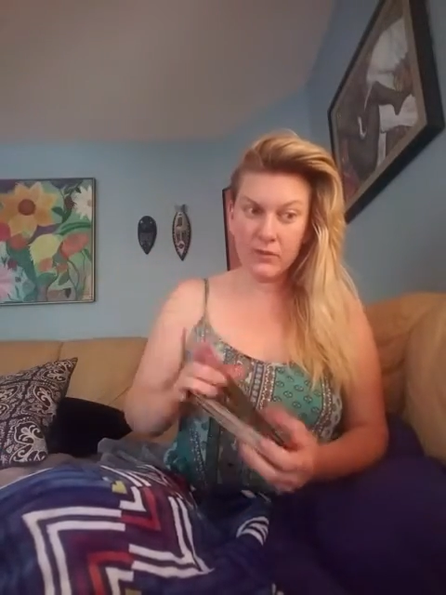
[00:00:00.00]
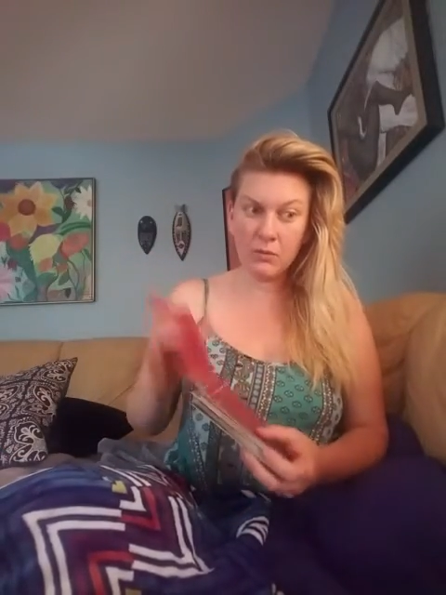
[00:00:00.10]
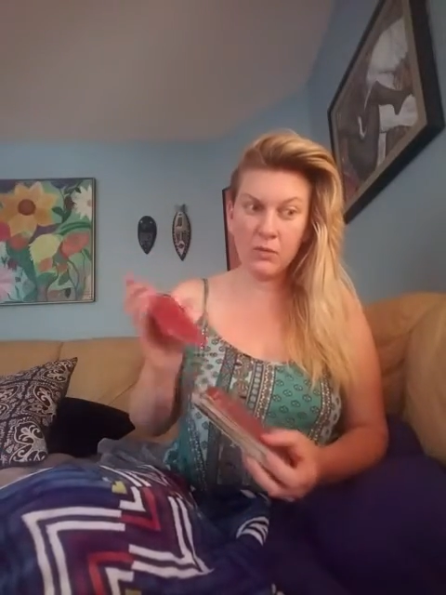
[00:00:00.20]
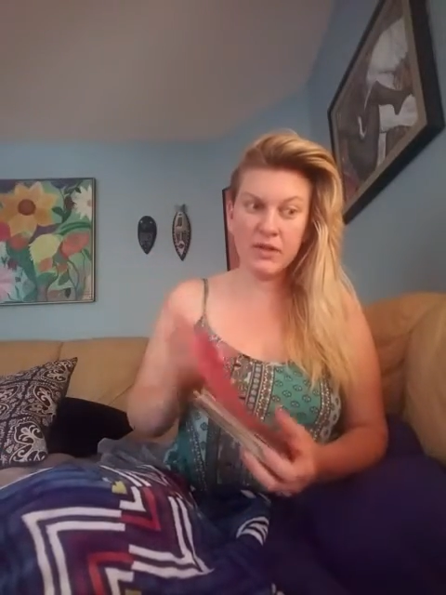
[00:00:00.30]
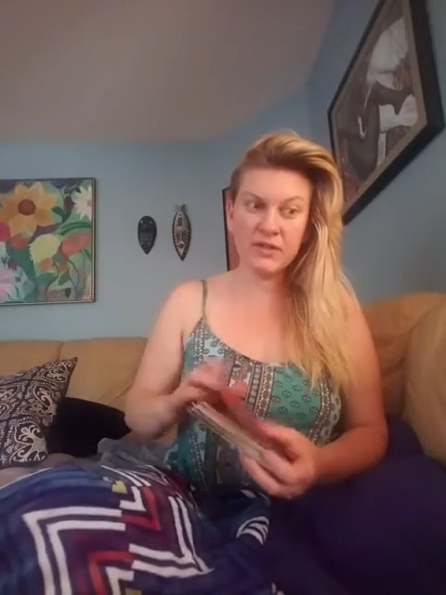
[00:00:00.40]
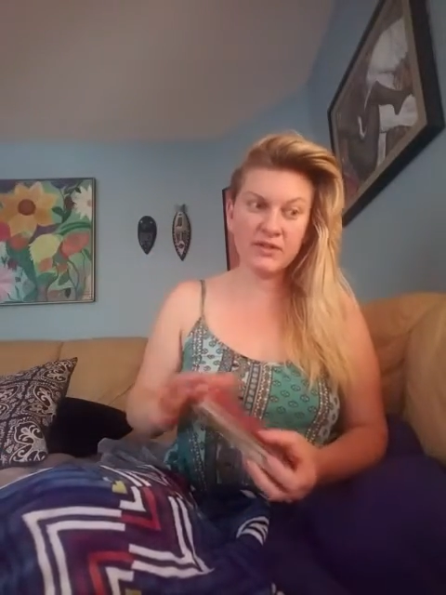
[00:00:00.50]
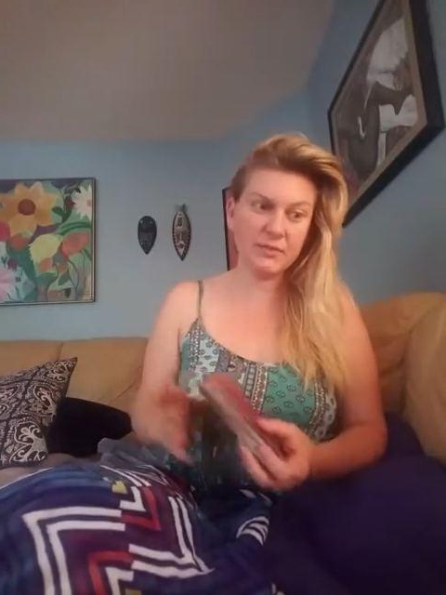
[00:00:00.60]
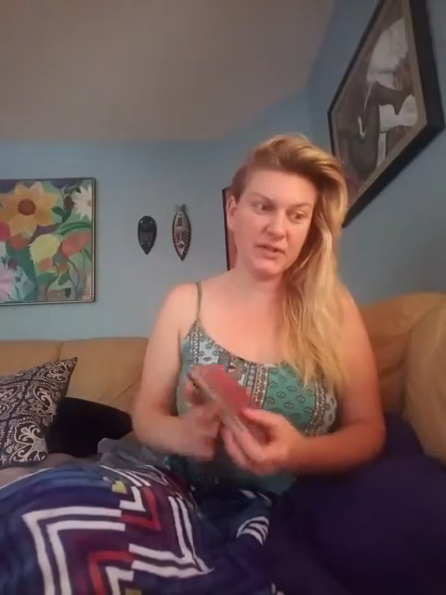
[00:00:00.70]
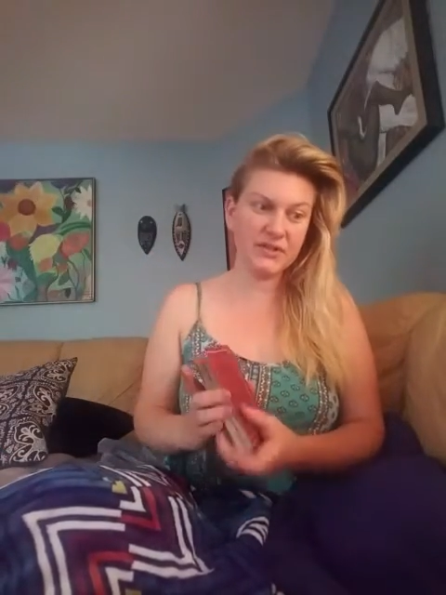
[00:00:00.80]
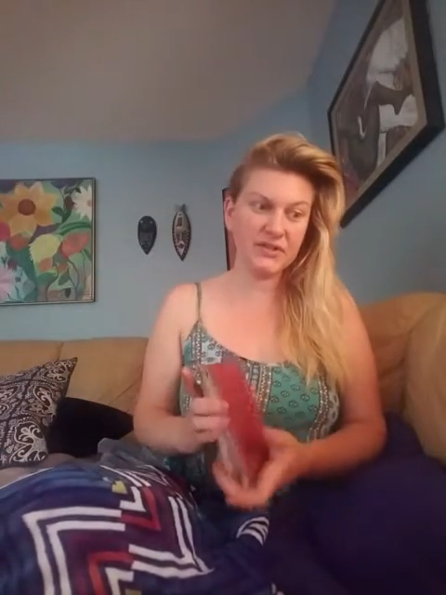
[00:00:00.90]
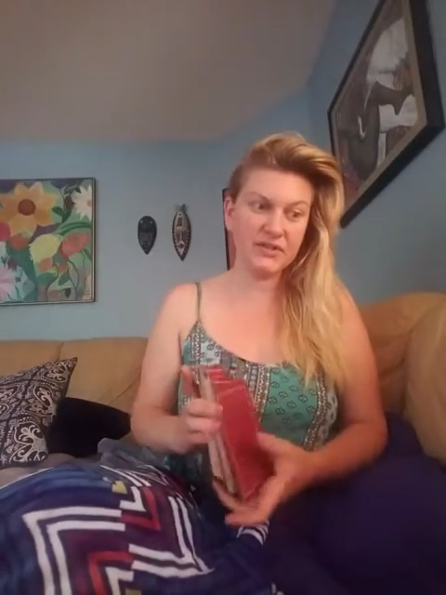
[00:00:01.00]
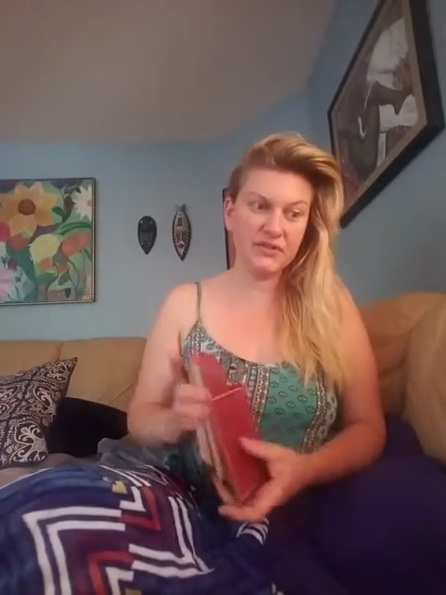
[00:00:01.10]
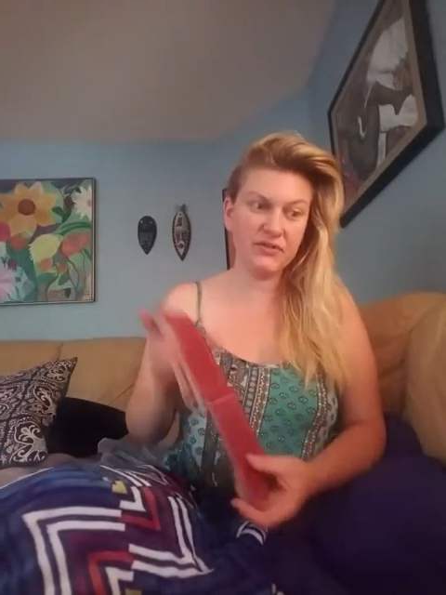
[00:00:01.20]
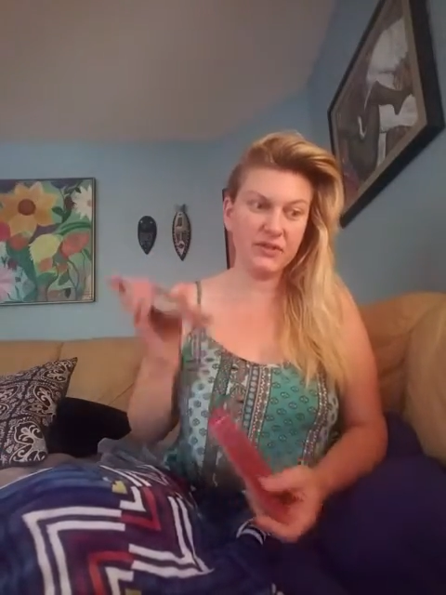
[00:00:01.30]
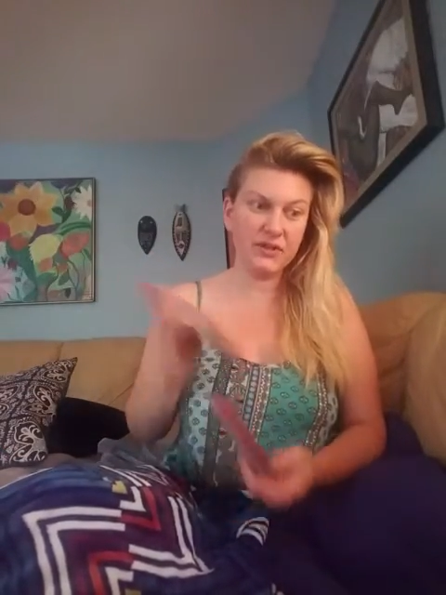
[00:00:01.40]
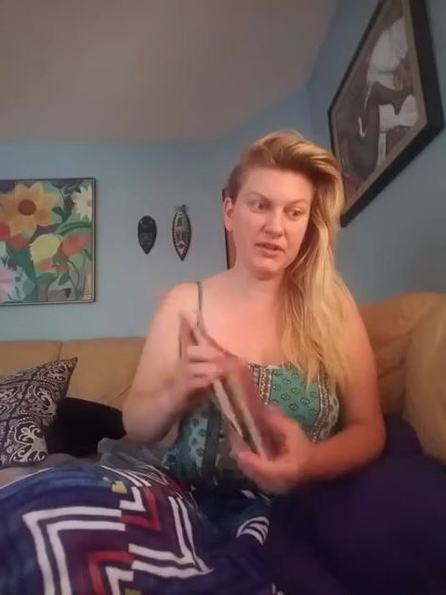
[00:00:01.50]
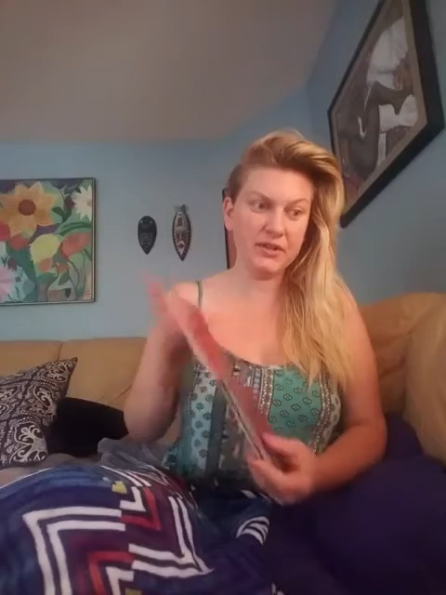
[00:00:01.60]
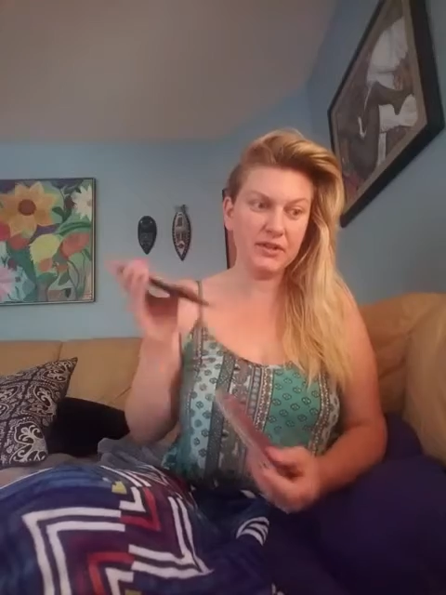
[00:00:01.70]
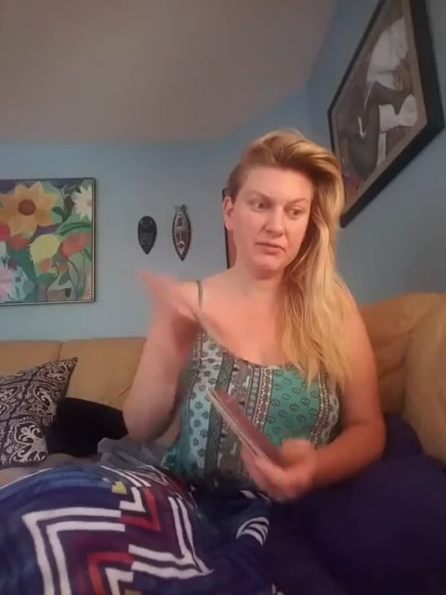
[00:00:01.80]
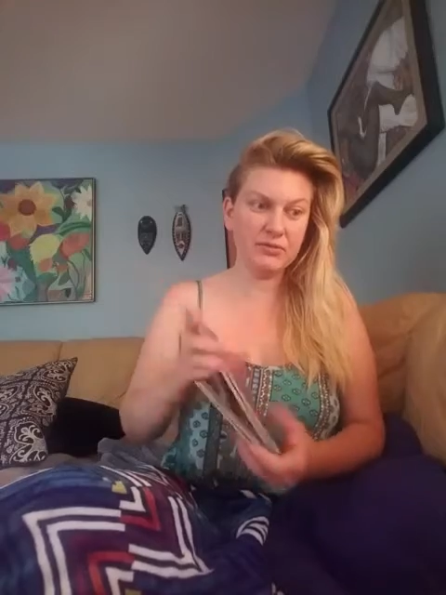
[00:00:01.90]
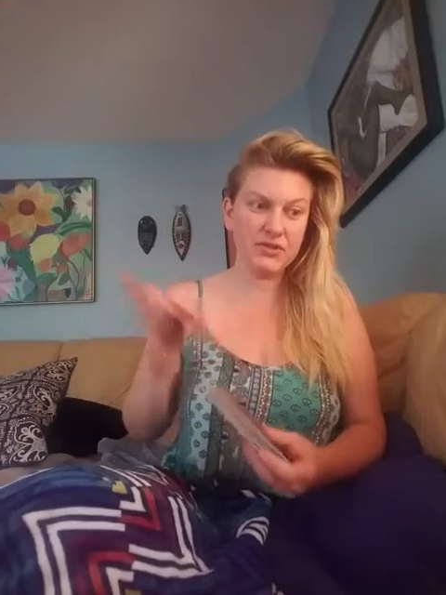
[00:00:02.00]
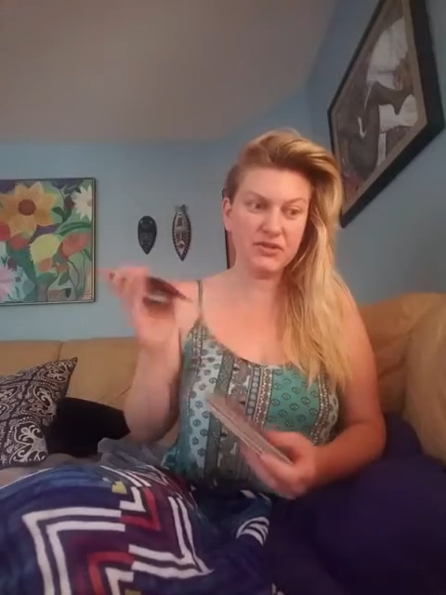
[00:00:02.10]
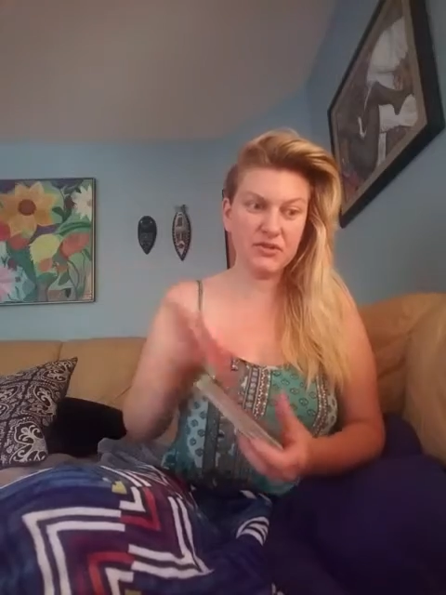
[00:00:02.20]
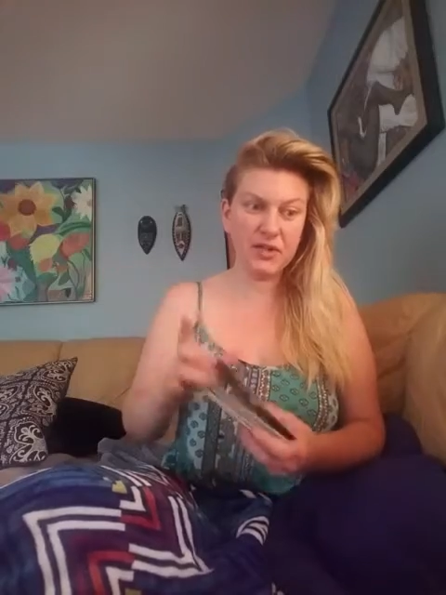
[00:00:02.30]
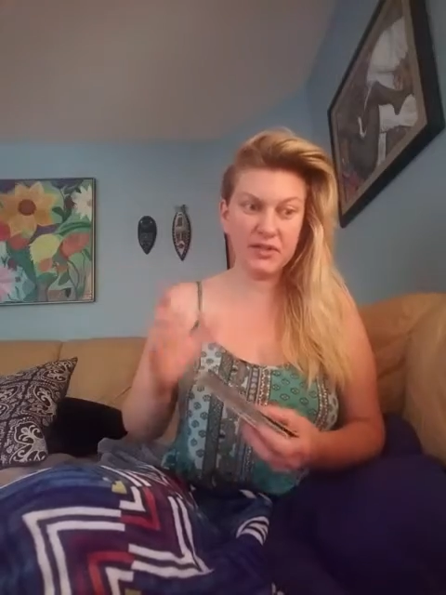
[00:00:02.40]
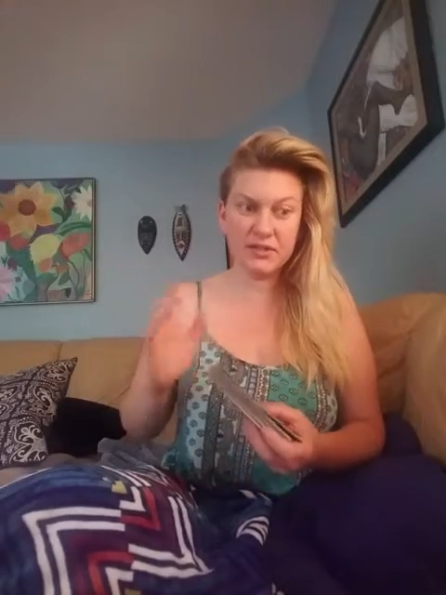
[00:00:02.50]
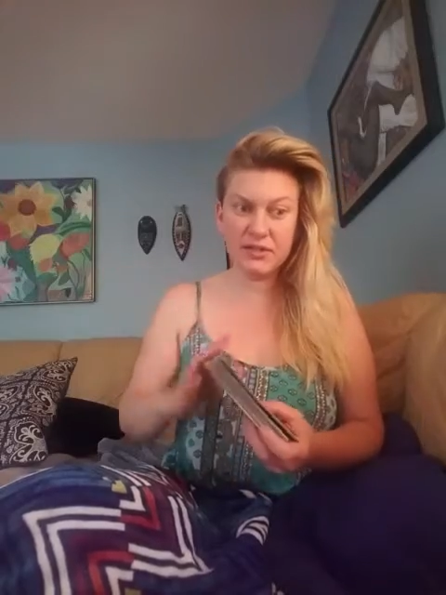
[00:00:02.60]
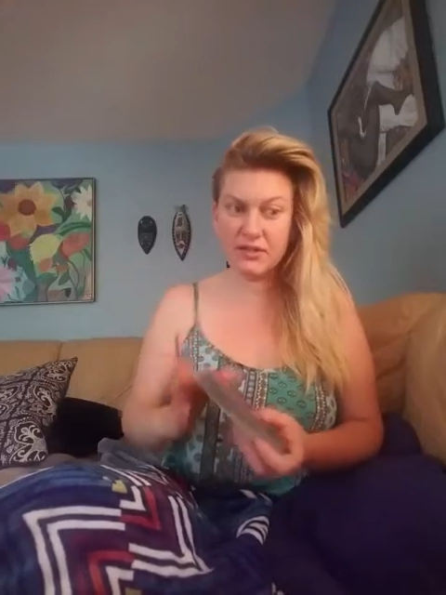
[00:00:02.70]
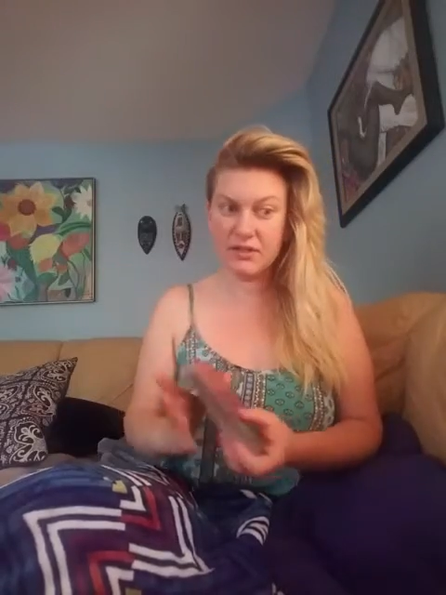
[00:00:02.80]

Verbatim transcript: Why is Pisces feeling restraint?